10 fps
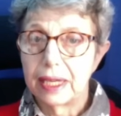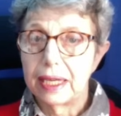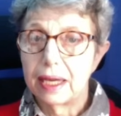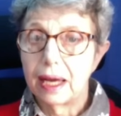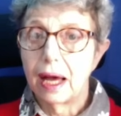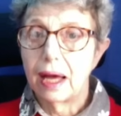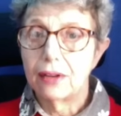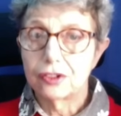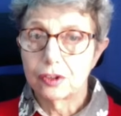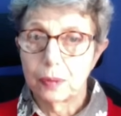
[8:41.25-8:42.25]
He
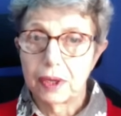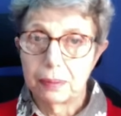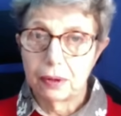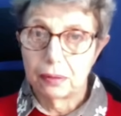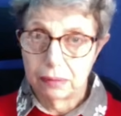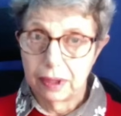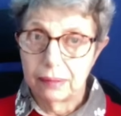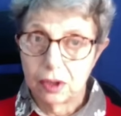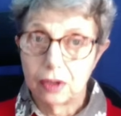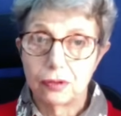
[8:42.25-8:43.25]
asks people,
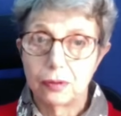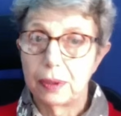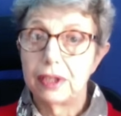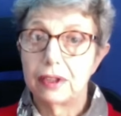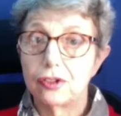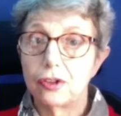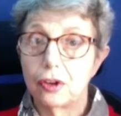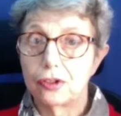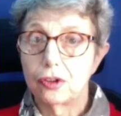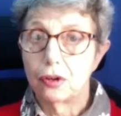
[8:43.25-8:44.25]
I'm going to repeat this,
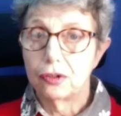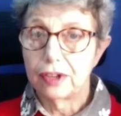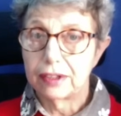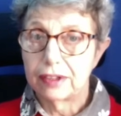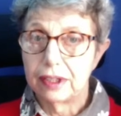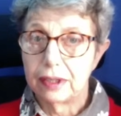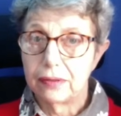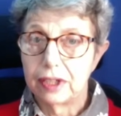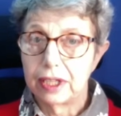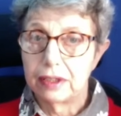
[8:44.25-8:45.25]
not to contact any
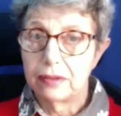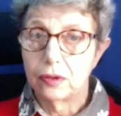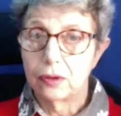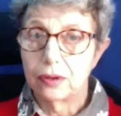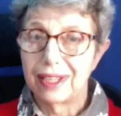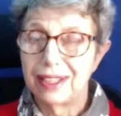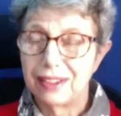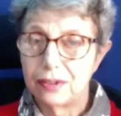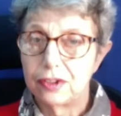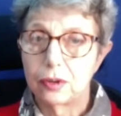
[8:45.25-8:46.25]
of the
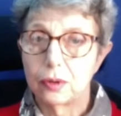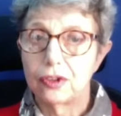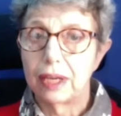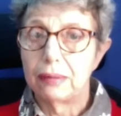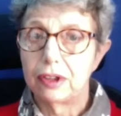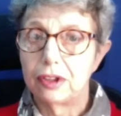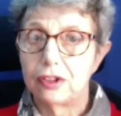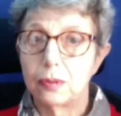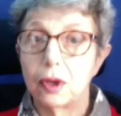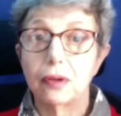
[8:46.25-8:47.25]
individuals named in
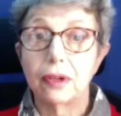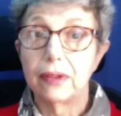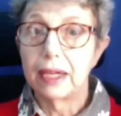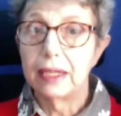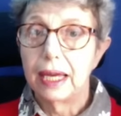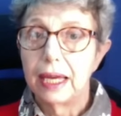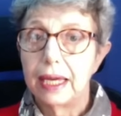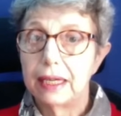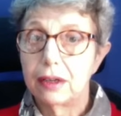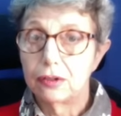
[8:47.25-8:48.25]
this blog. And then
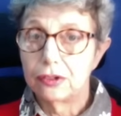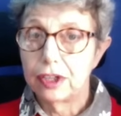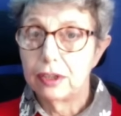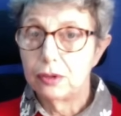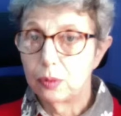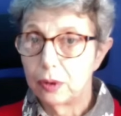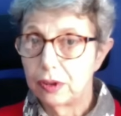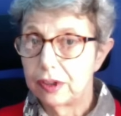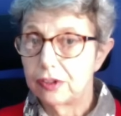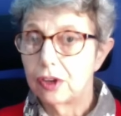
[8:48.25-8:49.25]
he continues
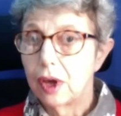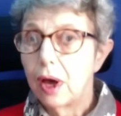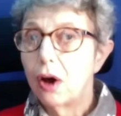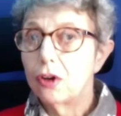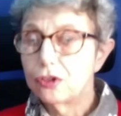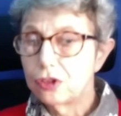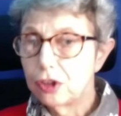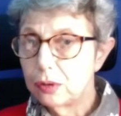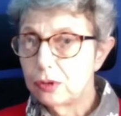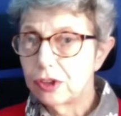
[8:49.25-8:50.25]
with this. On
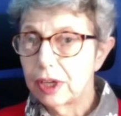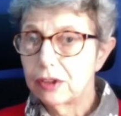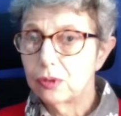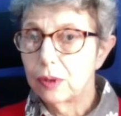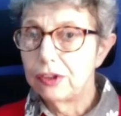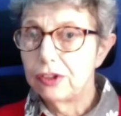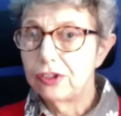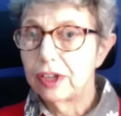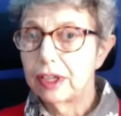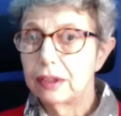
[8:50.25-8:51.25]
Tuesday, the
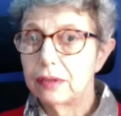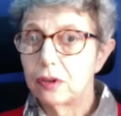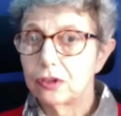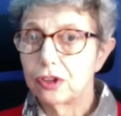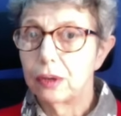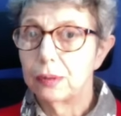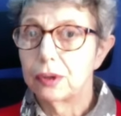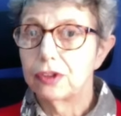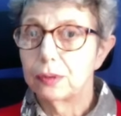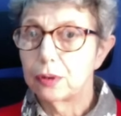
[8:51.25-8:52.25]
22nd of
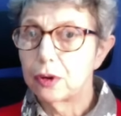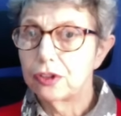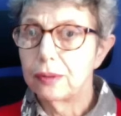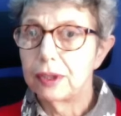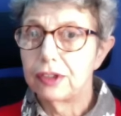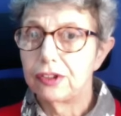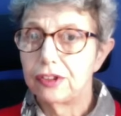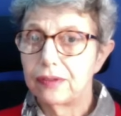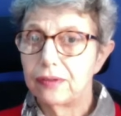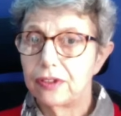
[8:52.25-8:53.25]
October at approximately
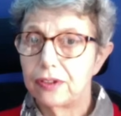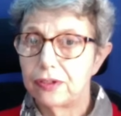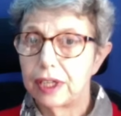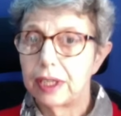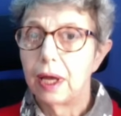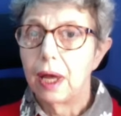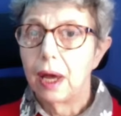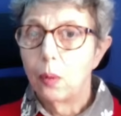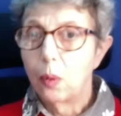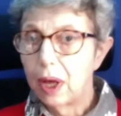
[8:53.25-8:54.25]
7:15,
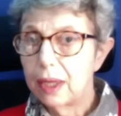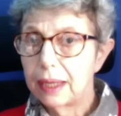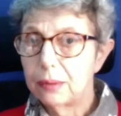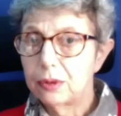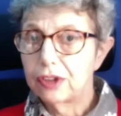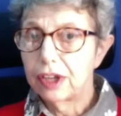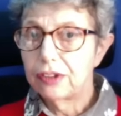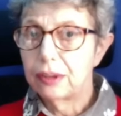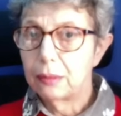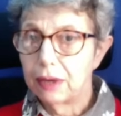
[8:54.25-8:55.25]
while I was
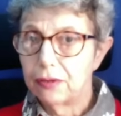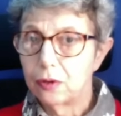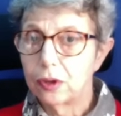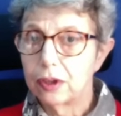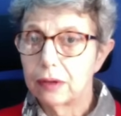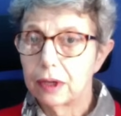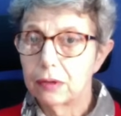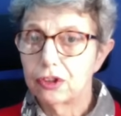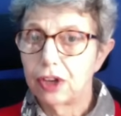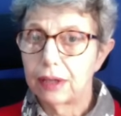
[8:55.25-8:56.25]
getting my
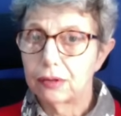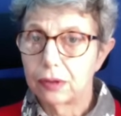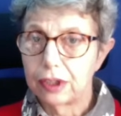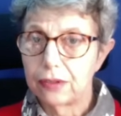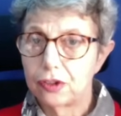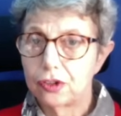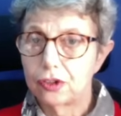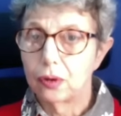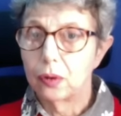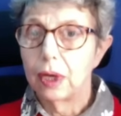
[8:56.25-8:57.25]
4-year-old child ready for
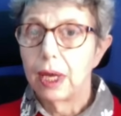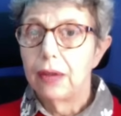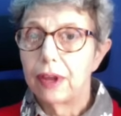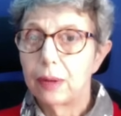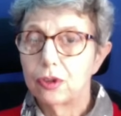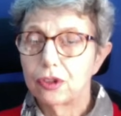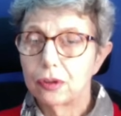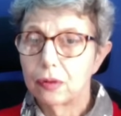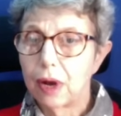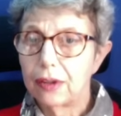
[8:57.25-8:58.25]
school, there was
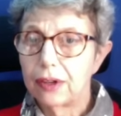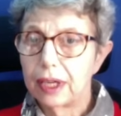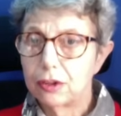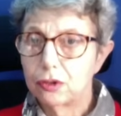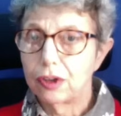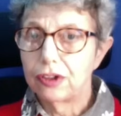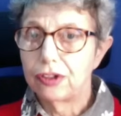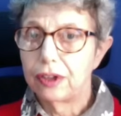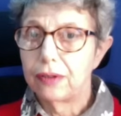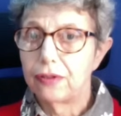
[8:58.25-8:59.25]
a rather
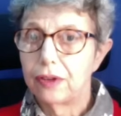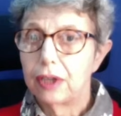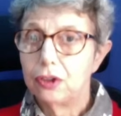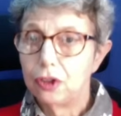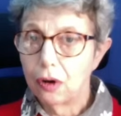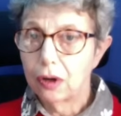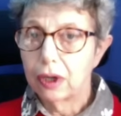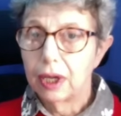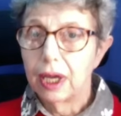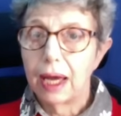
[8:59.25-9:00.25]
aggressive
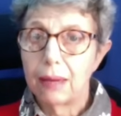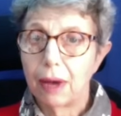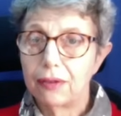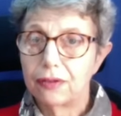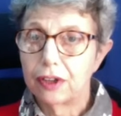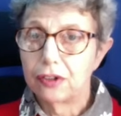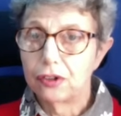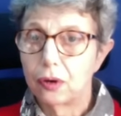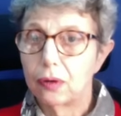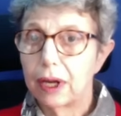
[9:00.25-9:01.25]
knock at my
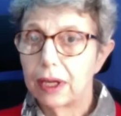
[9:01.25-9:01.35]
front door.